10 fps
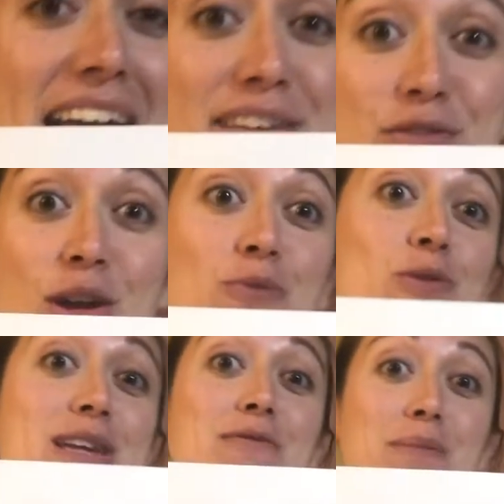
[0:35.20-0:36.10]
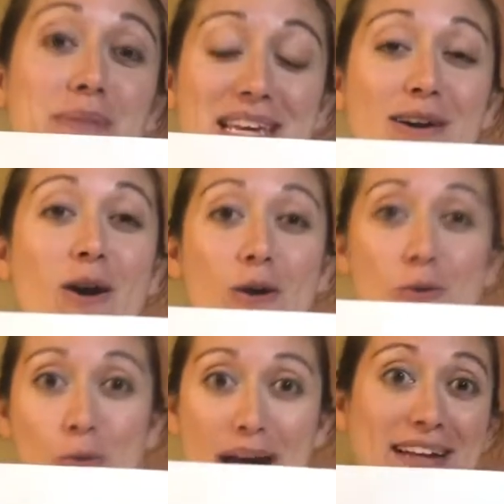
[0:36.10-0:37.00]
of one, we would be
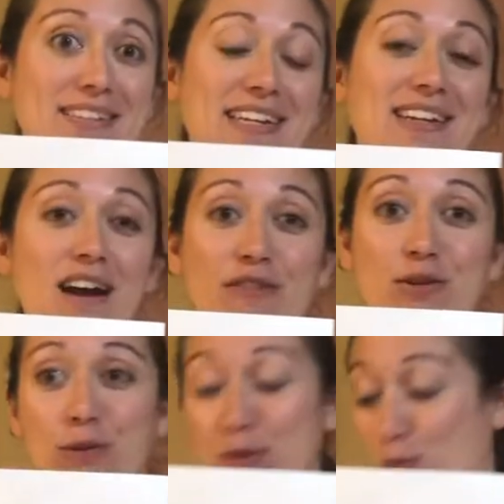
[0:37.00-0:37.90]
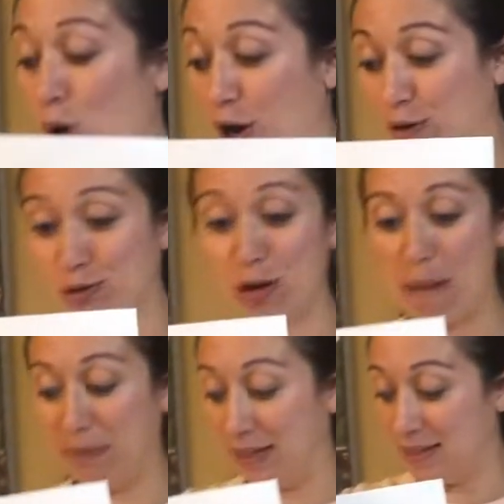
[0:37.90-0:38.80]
all wet and covered with water
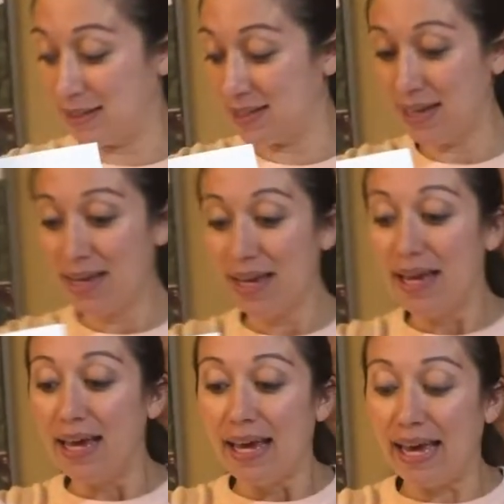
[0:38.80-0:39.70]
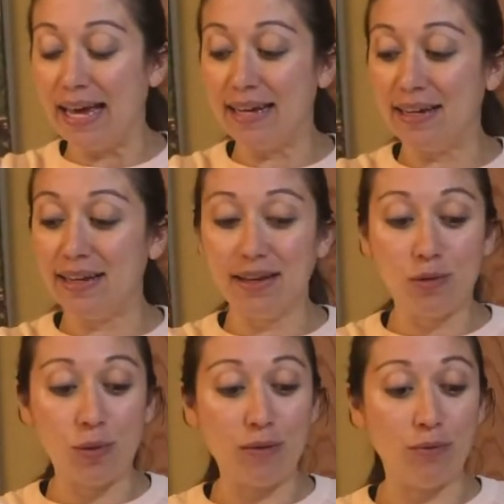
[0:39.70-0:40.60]
droplets. And
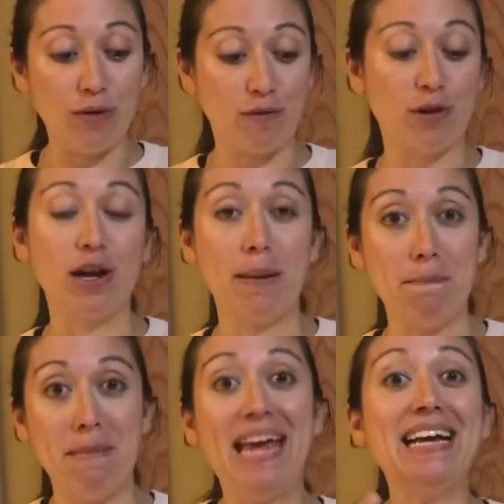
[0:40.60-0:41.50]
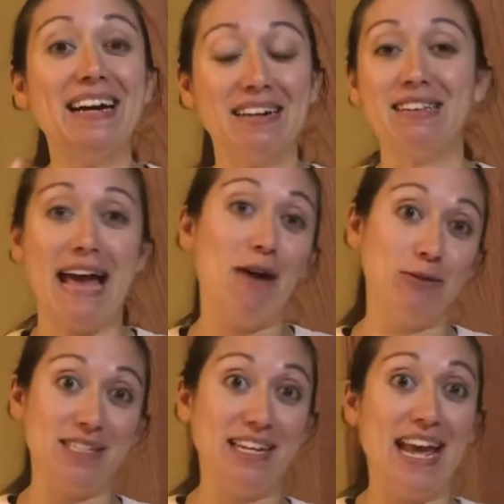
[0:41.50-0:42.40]
if we're gonna make a
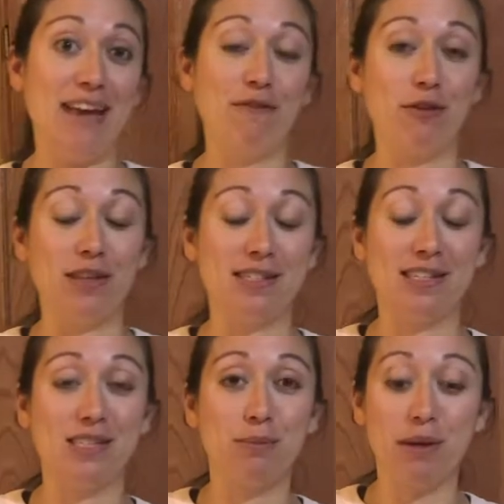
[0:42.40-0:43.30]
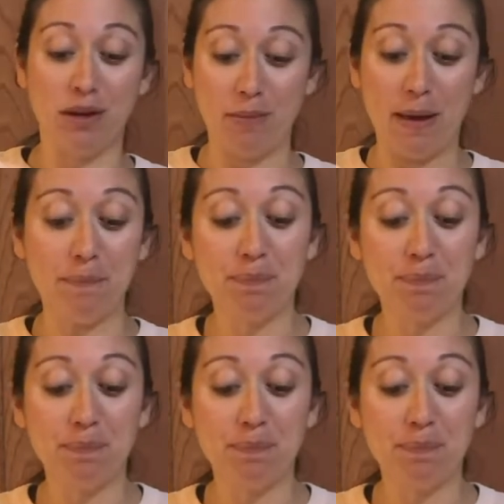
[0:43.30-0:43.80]
cloud today for this experiment,